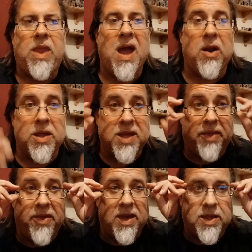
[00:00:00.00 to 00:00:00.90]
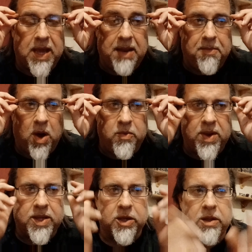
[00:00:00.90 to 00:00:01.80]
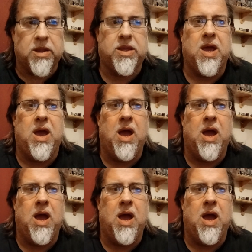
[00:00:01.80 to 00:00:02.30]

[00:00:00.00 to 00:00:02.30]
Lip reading: and I said this in my recent